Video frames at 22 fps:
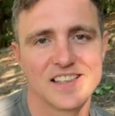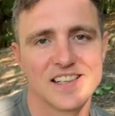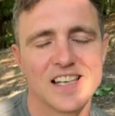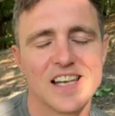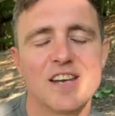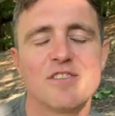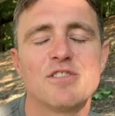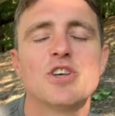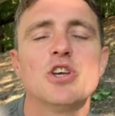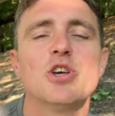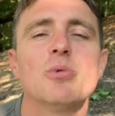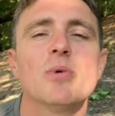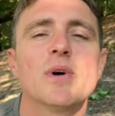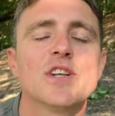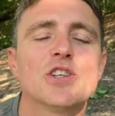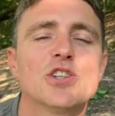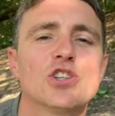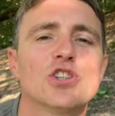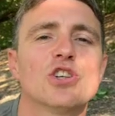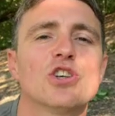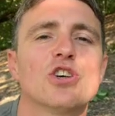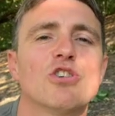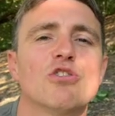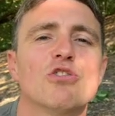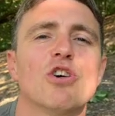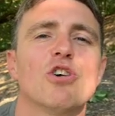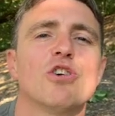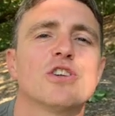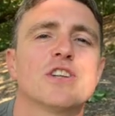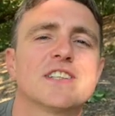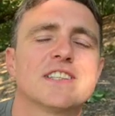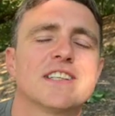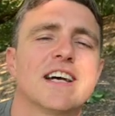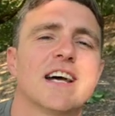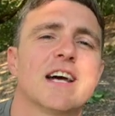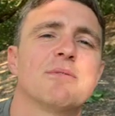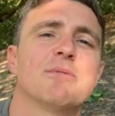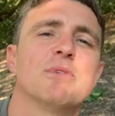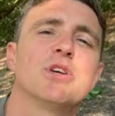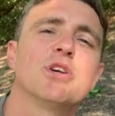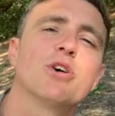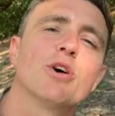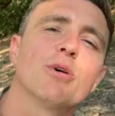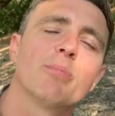If you ensure all the time
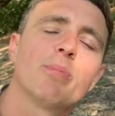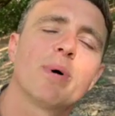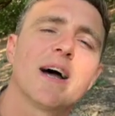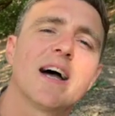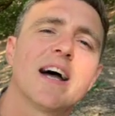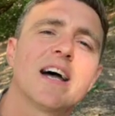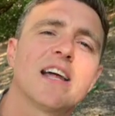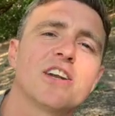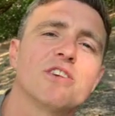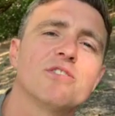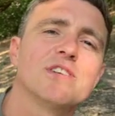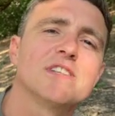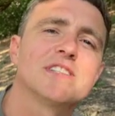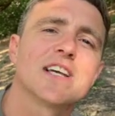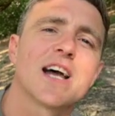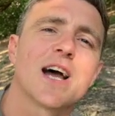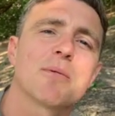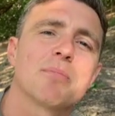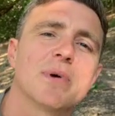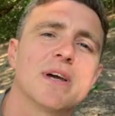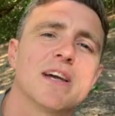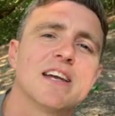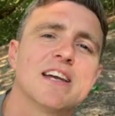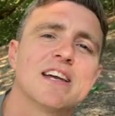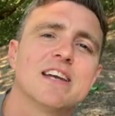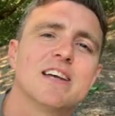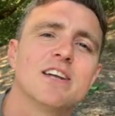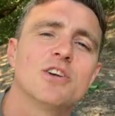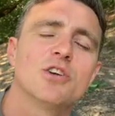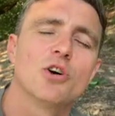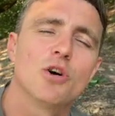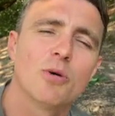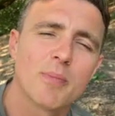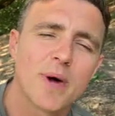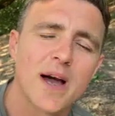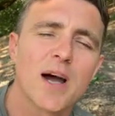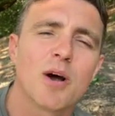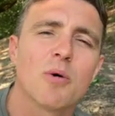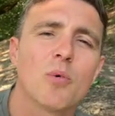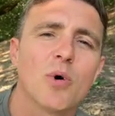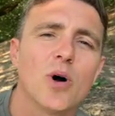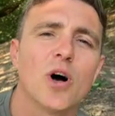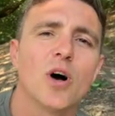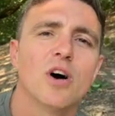that your partner is happy, no matter
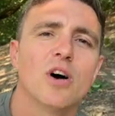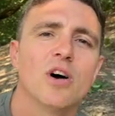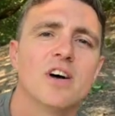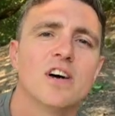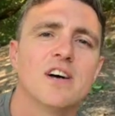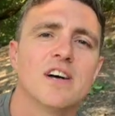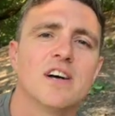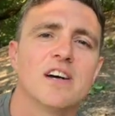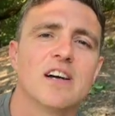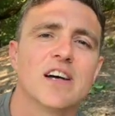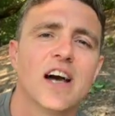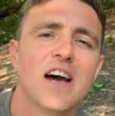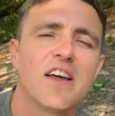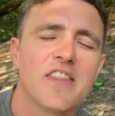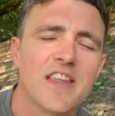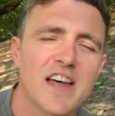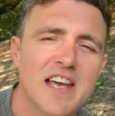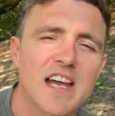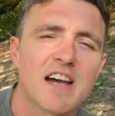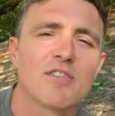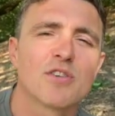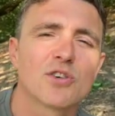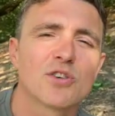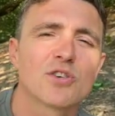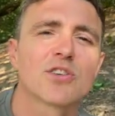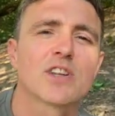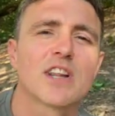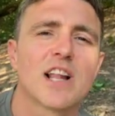what, and they have a good